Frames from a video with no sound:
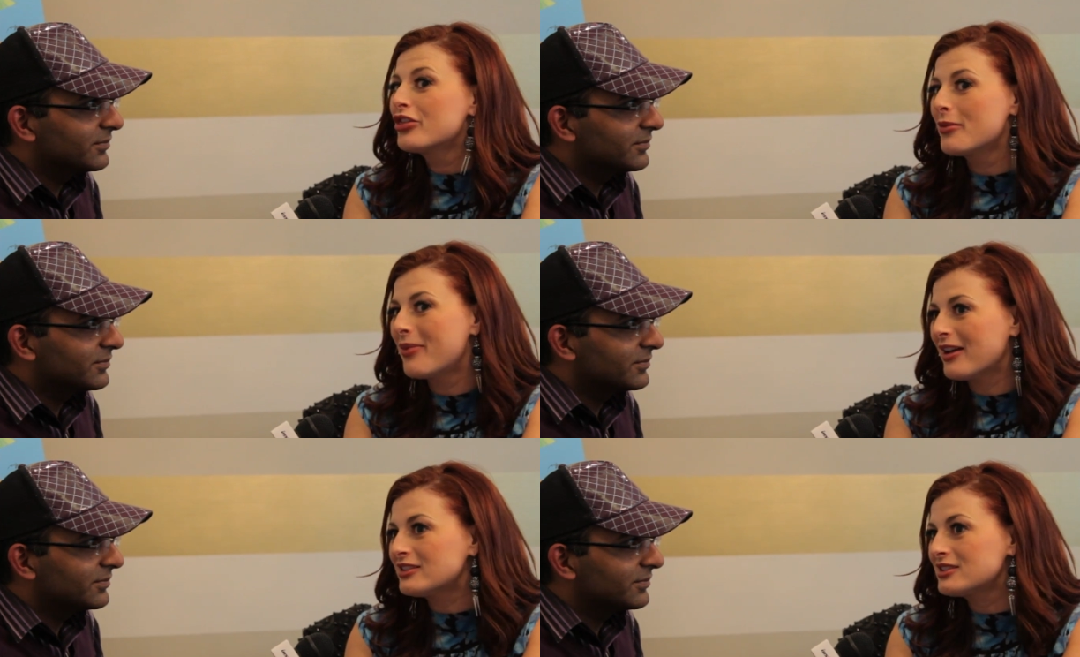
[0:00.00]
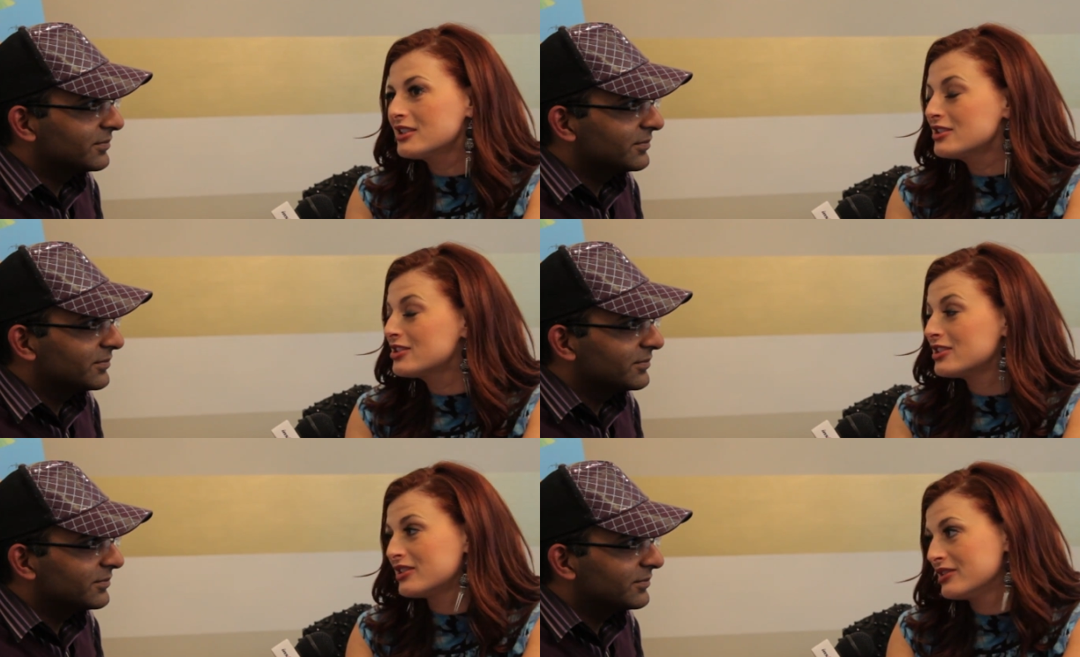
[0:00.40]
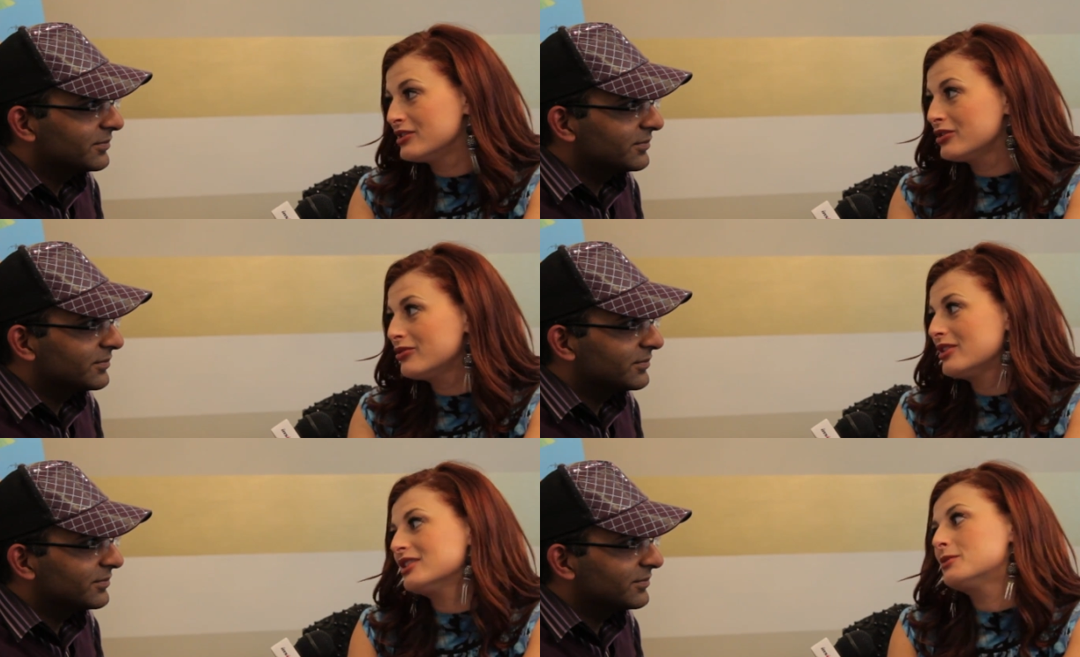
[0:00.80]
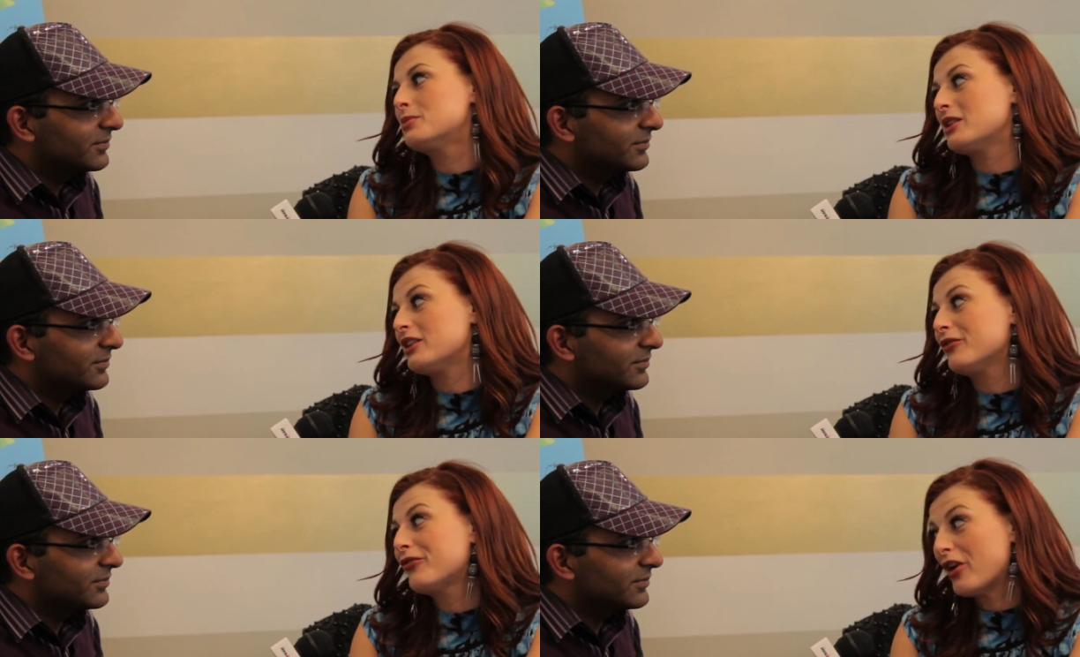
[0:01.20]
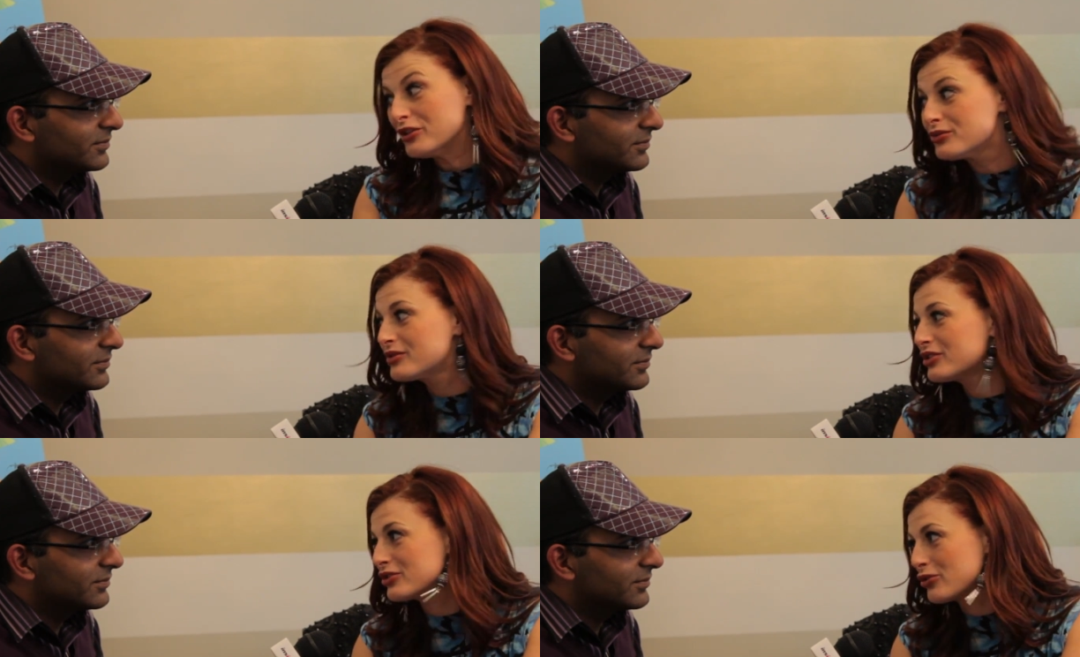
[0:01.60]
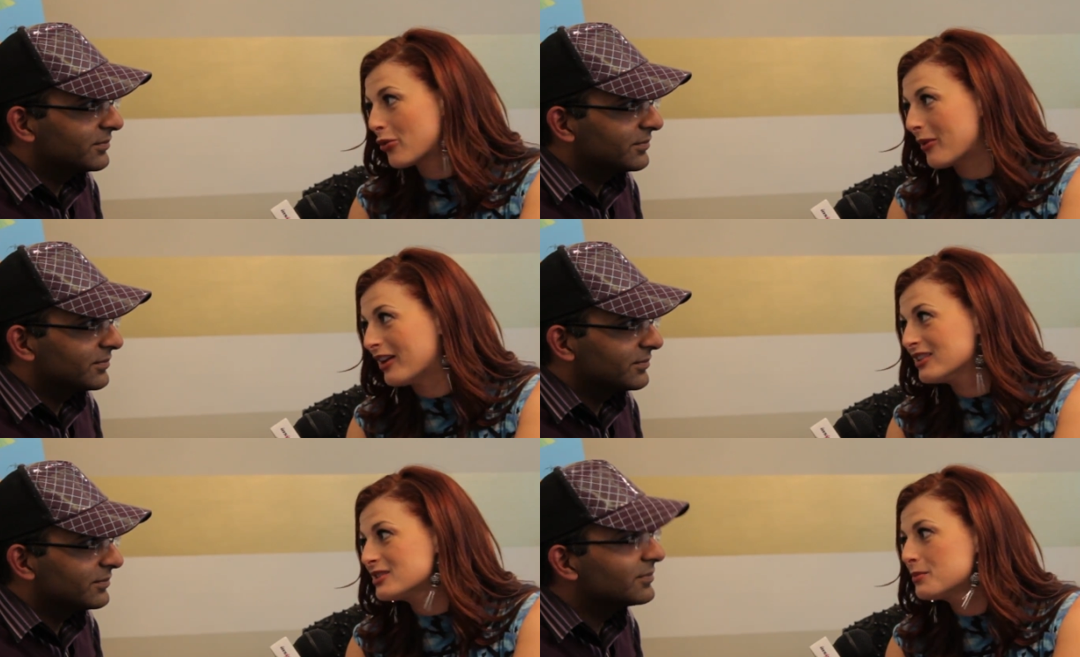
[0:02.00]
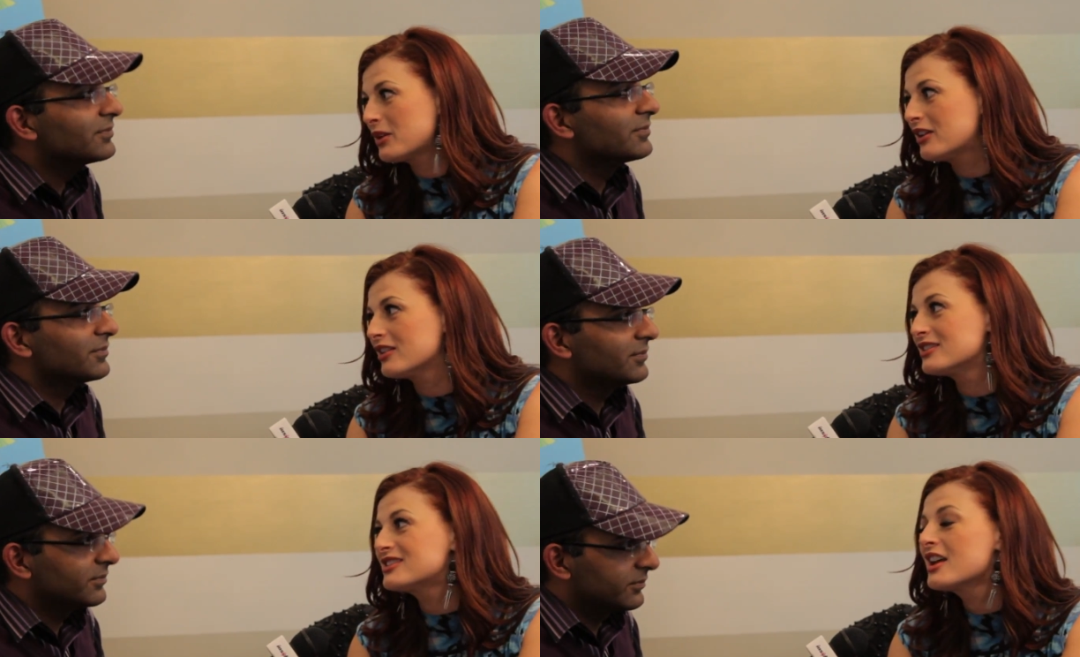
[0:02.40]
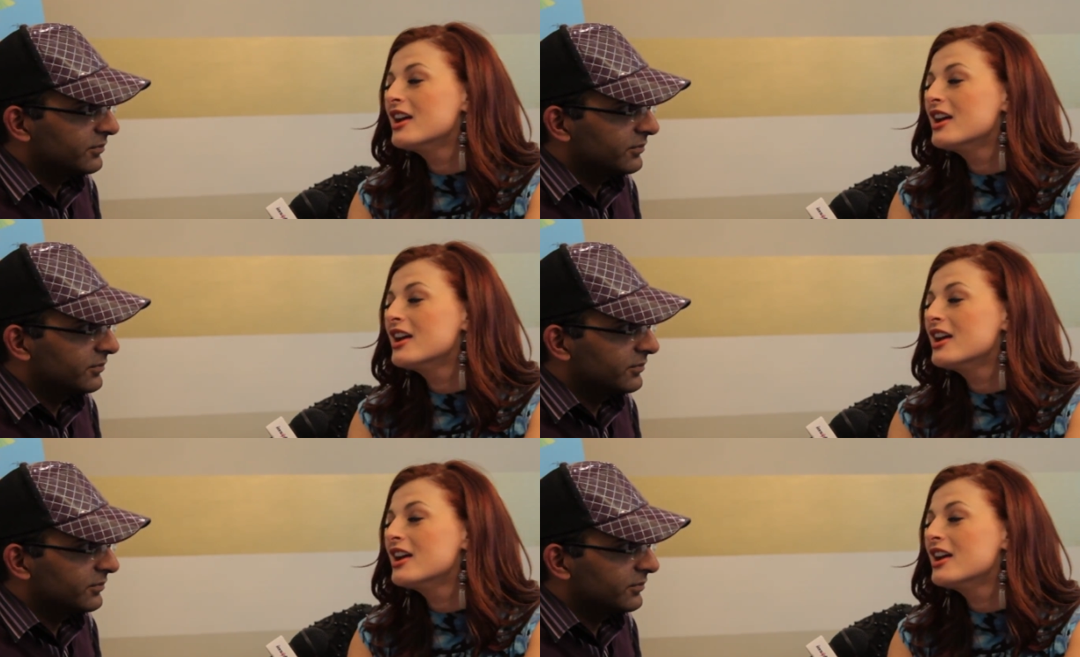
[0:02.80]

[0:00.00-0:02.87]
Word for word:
Speaker 1: the best thing she can do is be friends with the showmans, because